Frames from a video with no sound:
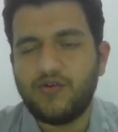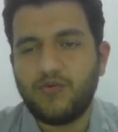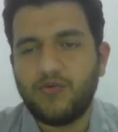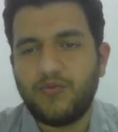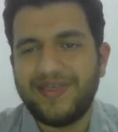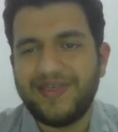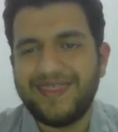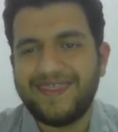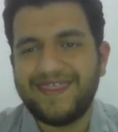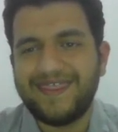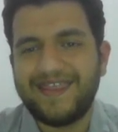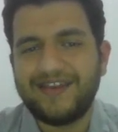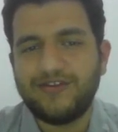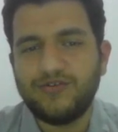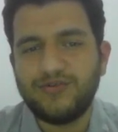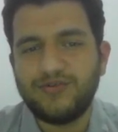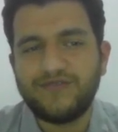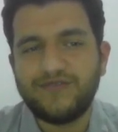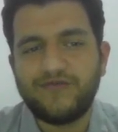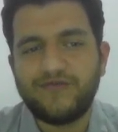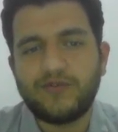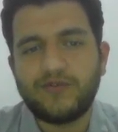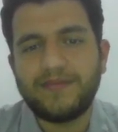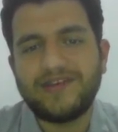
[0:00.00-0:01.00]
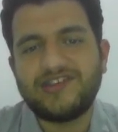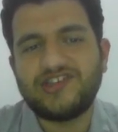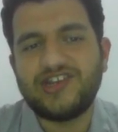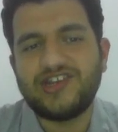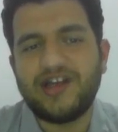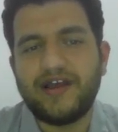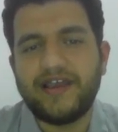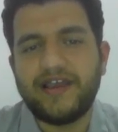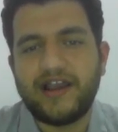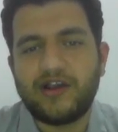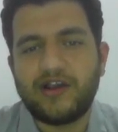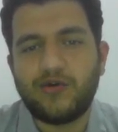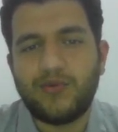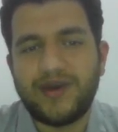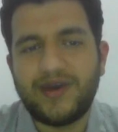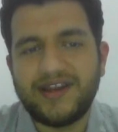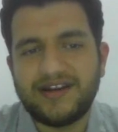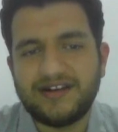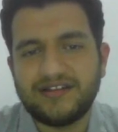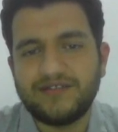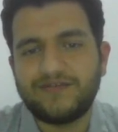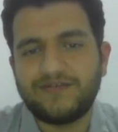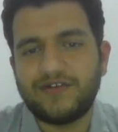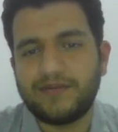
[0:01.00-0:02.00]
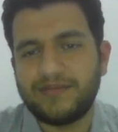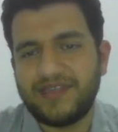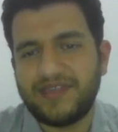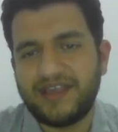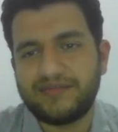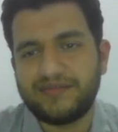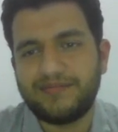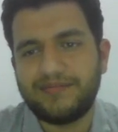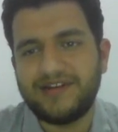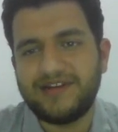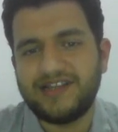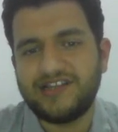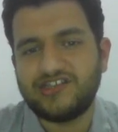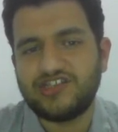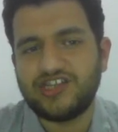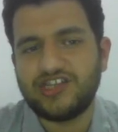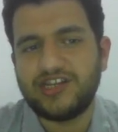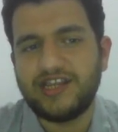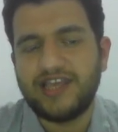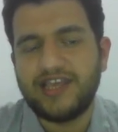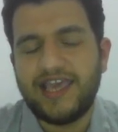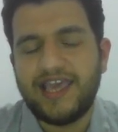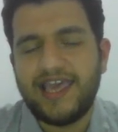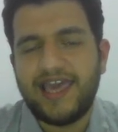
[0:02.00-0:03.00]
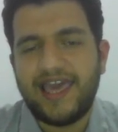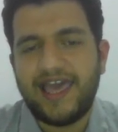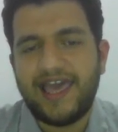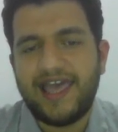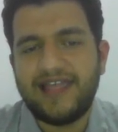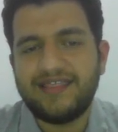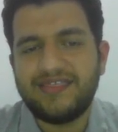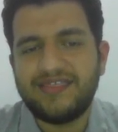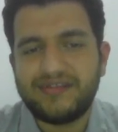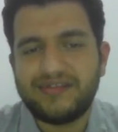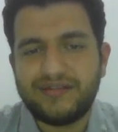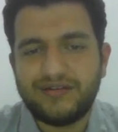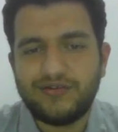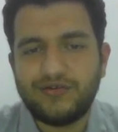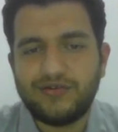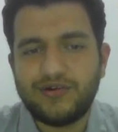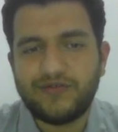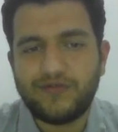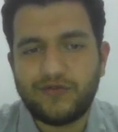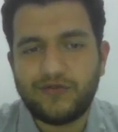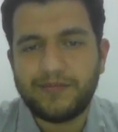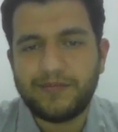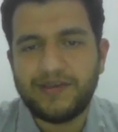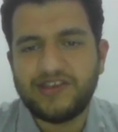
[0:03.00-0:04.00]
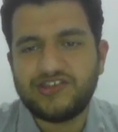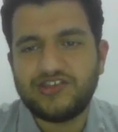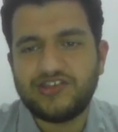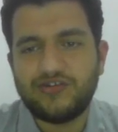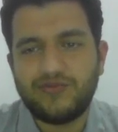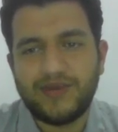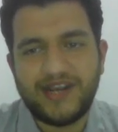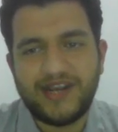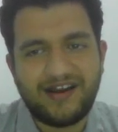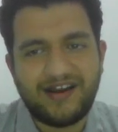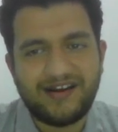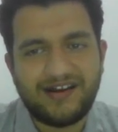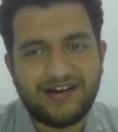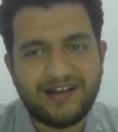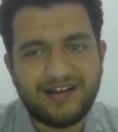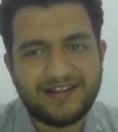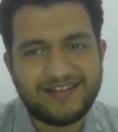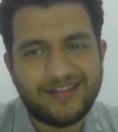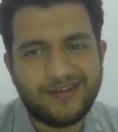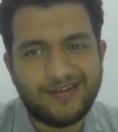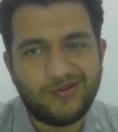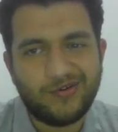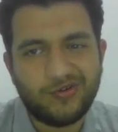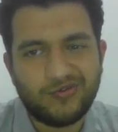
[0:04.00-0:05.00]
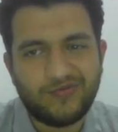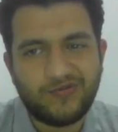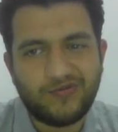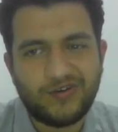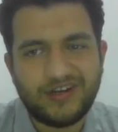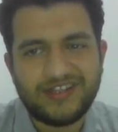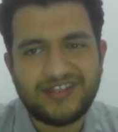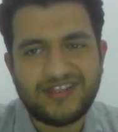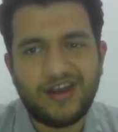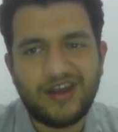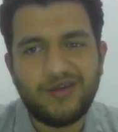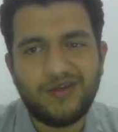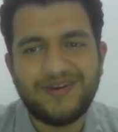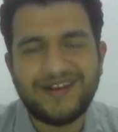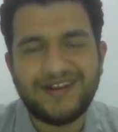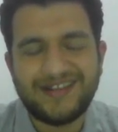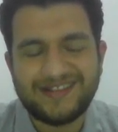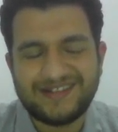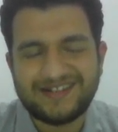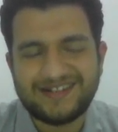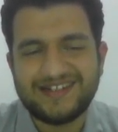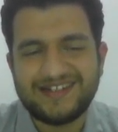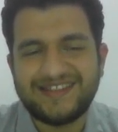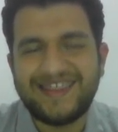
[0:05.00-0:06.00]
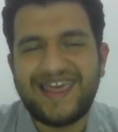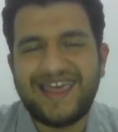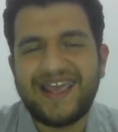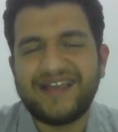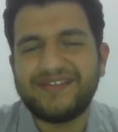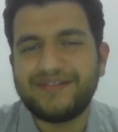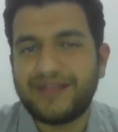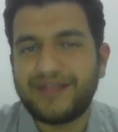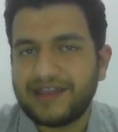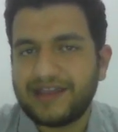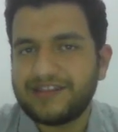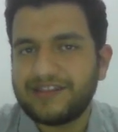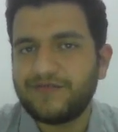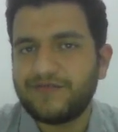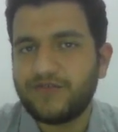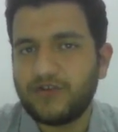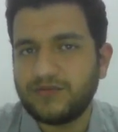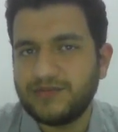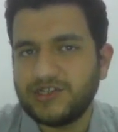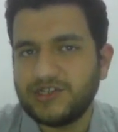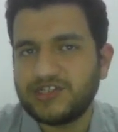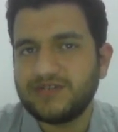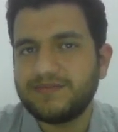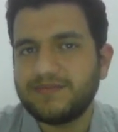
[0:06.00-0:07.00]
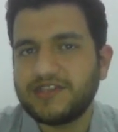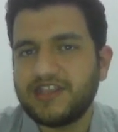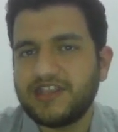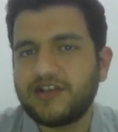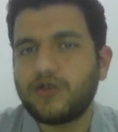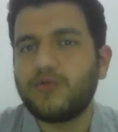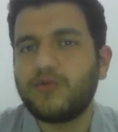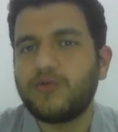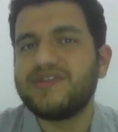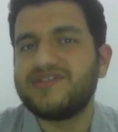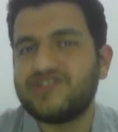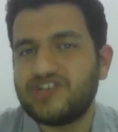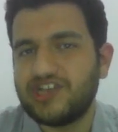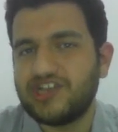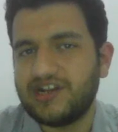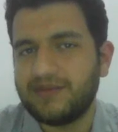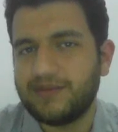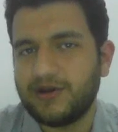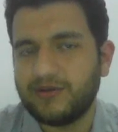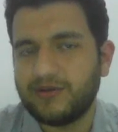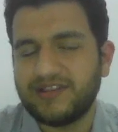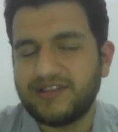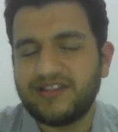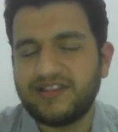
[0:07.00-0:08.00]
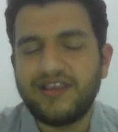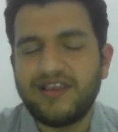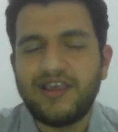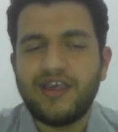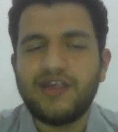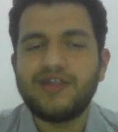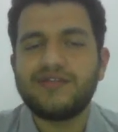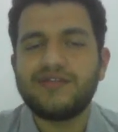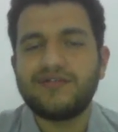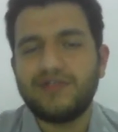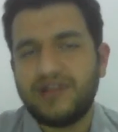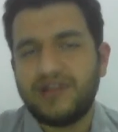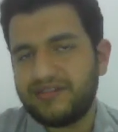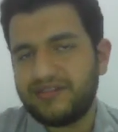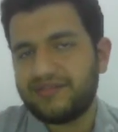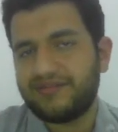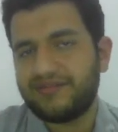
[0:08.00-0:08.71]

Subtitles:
with the new information I acquired from the explanation. And this new information, when I write a note for it, I will not write the exact information, but a question about it. So let's